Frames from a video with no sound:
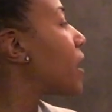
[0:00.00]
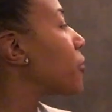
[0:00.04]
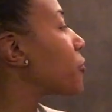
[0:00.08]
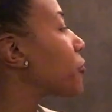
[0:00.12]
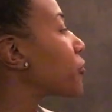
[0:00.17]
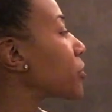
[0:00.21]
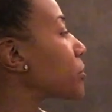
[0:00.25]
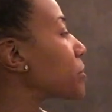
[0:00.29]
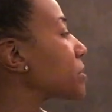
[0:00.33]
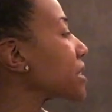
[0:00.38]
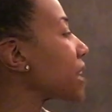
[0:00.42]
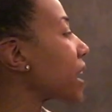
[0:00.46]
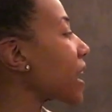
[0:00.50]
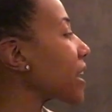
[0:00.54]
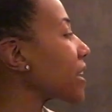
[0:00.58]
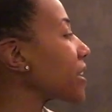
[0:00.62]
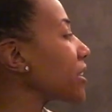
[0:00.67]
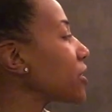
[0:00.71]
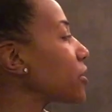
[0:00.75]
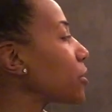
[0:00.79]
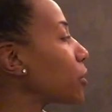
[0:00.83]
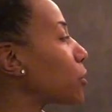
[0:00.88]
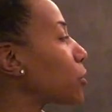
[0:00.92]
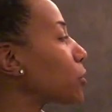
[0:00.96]
From
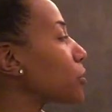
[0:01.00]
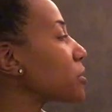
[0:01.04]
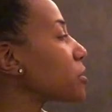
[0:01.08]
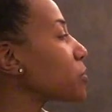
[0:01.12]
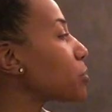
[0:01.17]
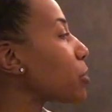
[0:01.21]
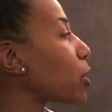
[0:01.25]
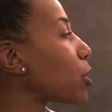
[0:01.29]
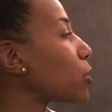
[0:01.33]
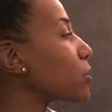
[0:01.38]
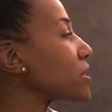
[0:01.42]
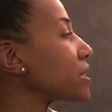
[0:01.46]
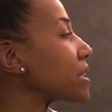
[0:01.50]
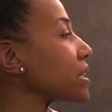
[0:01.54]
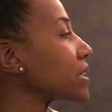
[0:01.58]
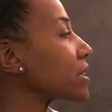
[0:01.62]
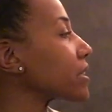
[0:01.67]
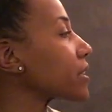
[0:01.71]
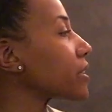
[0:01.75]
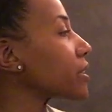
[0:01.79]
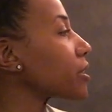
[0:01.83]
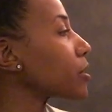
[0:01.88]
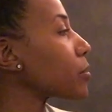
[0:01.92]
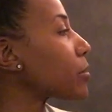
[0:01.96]
tiny holes poked in
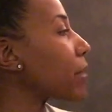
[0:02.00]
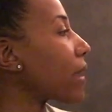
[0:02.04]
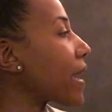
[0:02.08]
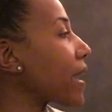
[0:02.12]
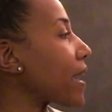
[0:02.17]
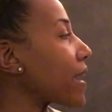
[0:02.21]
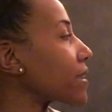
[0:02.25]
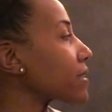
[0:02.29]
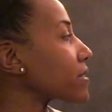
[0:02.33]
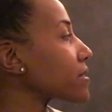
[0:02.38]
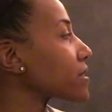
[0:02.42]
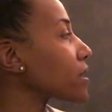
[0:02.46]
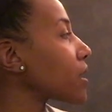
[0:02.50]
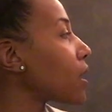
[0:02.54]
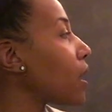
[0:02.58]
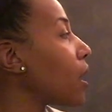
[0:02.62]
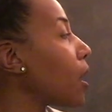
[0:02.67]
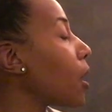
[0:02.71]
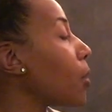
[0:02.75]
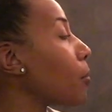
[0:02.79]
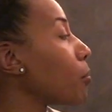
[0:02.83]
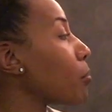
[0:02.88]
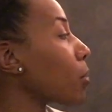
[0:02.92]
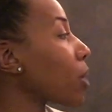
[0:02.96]
clear bags.
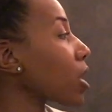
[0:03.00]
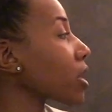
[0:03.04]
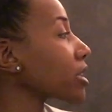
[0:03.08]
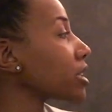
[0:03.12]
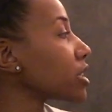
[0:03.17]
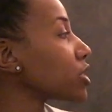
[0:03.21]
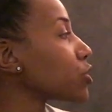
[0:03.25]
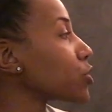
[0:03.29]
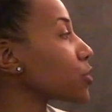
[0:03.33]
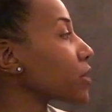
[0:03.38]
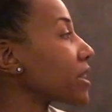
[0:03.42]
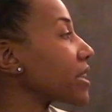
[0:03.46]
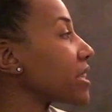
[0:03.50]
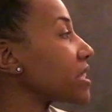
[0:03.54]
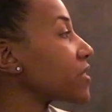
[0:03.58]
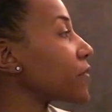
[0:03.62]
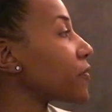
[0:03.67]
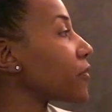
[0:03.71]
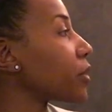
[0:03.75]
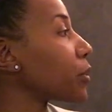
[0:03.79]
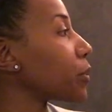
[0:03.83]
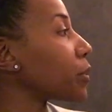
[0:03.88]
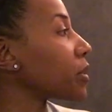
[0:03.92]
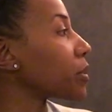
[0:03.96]
Market trays
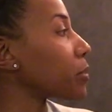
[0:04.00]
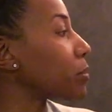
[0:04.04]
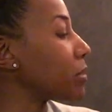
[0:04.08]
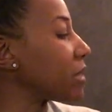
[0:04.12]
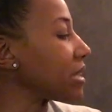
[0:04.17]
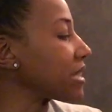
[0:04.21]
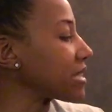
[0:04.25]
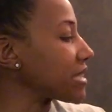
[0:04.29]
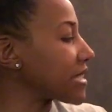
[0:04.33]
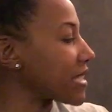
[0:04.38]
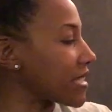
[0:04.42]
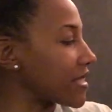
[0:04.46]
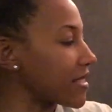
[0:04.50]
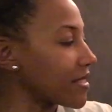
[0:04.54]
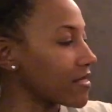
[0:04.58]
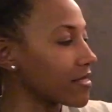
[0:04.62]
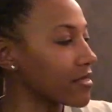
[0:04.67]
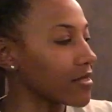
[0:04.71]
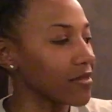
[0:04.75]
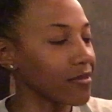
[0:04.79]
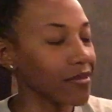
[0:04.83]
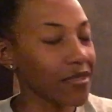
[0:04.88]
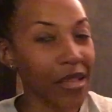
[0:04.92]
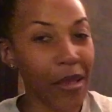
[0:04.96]
filled with minties.
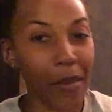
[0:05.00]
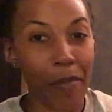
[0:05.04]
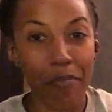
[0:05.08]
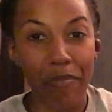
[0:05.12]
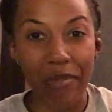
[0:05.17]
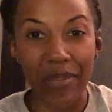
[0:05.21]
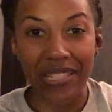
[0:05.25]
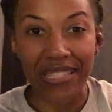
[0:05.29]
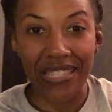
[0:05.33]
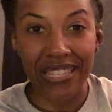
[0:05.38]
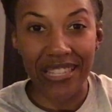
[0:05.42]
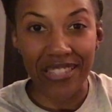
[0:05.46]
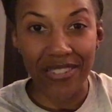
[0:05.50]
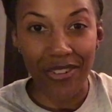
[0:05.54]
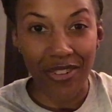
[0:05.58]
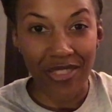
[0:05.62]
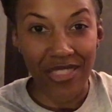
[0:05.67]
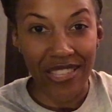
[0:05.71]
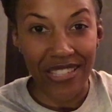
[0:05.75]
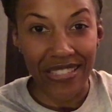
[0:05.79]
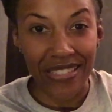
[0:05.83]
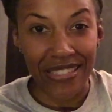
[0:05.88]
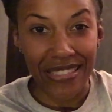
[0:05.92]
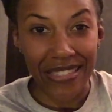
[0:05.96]
Minties are
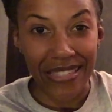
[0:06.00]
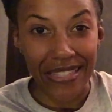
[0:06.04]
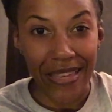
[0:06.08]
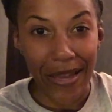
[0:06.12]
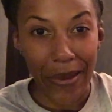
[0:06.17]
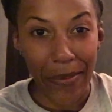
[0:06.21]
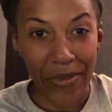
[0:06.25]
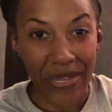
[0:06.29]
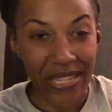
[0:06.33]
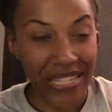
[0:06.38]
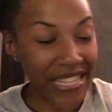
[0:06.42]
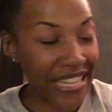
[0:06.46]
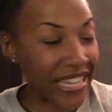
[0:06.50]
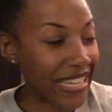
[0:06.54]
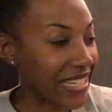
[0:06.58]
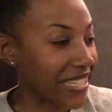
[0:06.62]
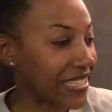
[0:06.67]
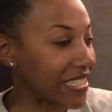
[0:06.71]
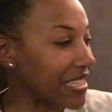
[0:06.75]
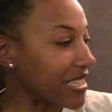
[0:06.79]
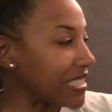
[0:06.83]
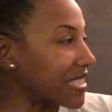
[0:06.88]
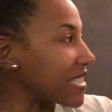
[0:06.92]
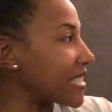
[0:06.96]
these yummy
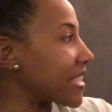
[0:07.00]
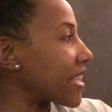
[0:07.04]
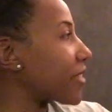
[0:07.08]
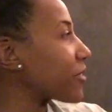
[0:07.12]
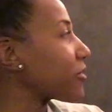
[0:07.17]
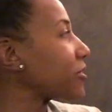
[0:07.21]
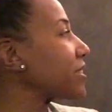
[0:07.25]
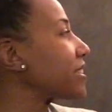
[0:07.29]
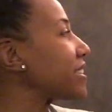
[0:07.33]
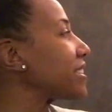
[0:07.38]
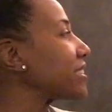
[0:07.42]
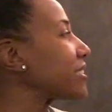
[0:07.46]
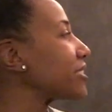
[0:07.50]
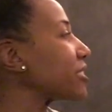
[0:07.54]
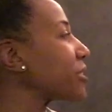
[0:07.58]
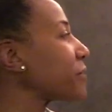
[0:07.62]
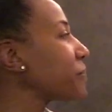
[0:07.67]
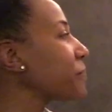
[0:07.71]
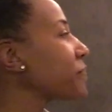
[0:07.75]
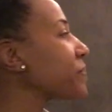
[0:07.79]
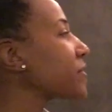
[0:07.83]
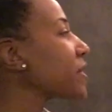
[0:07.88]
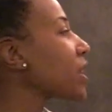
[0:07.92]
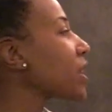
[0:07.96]
candies down here,
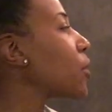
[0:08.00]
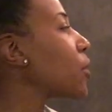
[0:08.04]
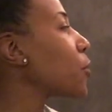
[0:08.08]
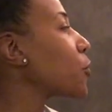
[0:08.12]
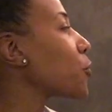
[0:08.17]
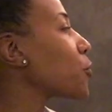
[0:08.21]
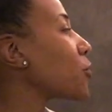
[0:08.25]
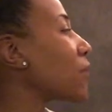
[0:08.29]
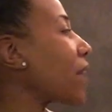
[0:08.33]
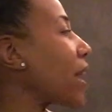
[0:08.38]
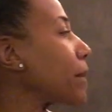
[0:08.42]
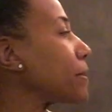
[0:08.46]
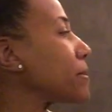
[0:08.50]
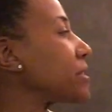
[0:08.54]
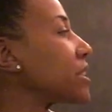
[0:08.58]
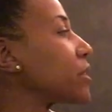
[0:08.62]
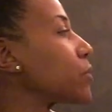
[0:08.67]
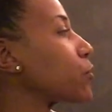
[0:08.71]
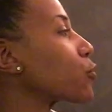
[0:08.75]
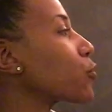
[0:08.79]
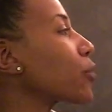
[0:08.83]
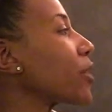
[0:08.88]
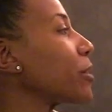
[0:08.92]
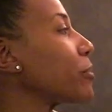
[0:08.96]
wrapped
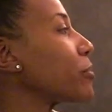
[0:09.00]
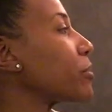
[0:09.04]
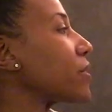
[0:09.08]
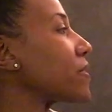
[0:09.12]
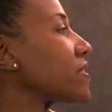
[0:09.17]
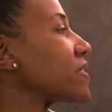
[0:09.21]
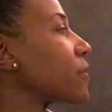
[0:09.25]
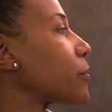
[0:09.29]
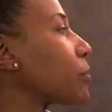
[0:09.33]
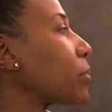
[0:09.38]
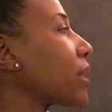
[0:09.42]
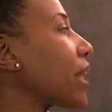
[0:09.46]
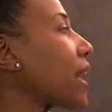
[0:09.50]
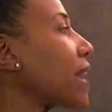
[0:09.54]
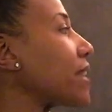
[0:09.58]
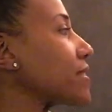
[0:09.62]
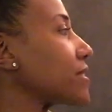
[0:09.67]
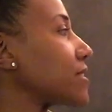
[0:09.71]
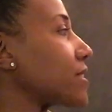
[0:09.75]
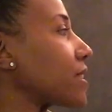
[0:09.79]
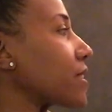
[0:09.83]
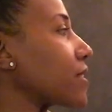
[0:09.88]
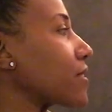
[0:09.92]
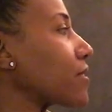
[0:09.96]
in rainbows of
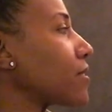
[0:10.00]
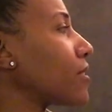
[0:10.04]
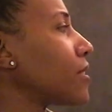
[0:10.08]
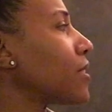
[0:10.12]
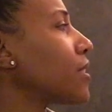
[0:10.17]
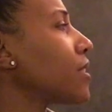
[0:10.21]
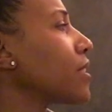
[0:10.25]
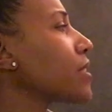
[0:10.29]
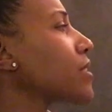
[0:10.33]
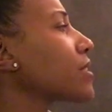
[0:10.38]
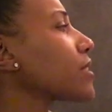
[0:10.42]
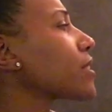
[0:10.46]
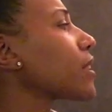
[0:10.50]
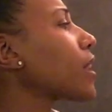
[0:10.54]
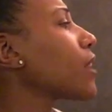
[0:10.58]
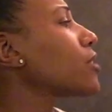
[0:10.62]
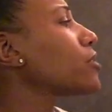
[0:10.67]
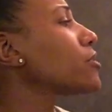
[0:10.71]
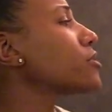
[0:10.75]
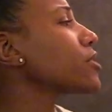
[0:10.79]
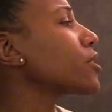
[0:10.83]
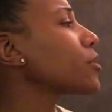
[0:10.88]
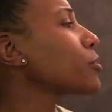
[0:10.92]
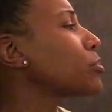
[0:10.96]
plastic. The
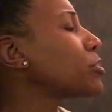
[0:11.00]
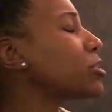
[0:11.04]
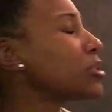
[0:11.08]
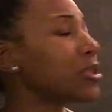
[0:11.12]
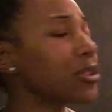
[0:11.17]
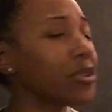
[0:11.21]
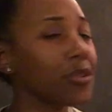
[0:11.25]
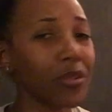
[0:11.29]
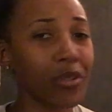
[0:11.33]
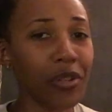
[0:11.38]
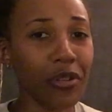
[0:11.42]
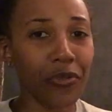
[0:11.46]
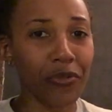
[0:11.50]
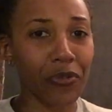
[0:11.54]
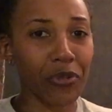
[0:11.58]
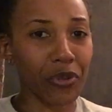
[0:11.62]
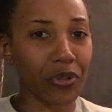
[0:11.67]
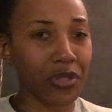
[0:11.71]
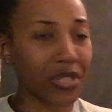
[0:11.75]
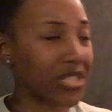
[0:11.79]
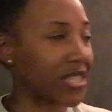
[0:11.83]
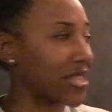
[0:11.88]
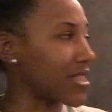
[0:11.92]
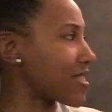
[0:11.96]
colors are
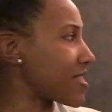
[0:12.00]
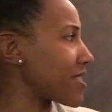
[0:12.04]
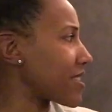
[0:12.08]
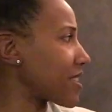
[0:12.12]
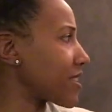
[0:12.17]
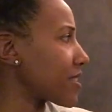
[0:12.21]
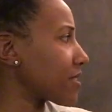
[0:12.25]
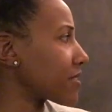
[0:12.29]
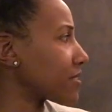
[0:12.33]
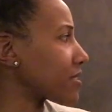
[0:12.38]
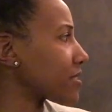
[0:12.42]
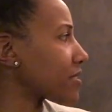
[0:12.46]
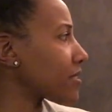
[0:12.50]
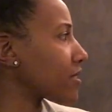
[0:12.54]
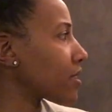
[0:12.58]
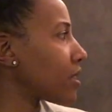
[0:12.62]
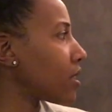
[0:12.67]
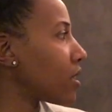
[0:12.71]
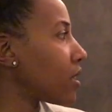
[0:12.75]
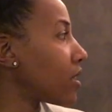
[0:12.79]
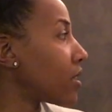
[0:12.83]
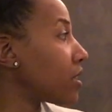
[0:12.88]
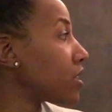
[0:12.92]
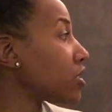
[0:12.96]
beautiful, she thinks.
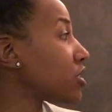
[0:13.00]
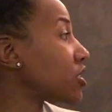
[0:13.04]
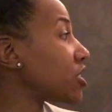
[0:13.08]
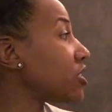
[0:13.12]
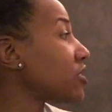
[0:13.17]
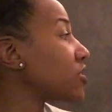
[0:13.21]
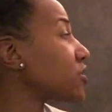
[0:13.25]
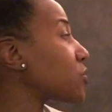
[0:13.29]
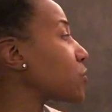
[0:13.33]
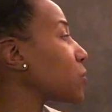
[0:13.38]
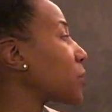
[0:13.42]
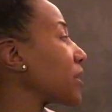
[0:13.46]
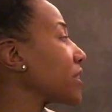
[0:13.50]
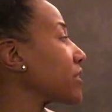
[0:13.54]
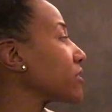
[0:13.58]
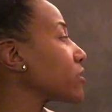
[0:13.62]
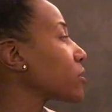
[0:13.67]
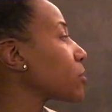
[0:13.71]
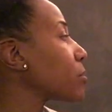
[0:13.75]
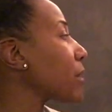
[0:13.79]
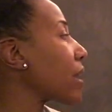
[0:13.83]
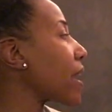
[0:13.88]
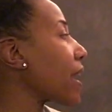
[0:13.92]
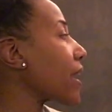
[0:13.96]
She swings
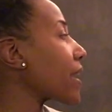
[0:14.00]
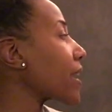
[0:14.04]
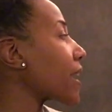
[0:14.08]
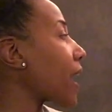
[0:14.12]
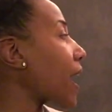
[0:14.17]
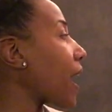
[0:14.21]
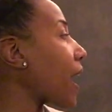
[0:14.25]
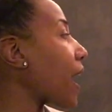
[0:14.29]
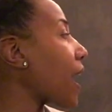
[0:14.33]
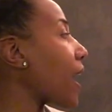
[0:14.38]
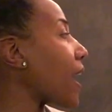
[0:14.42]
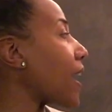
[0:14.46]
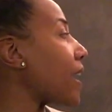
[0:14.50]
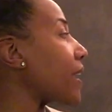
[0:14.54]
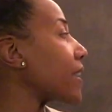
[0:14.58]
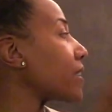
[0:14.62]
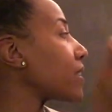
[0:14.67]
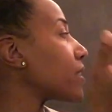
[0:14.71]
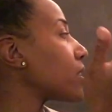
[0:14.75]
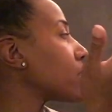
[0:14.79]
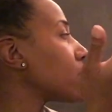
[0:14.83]
her bag high.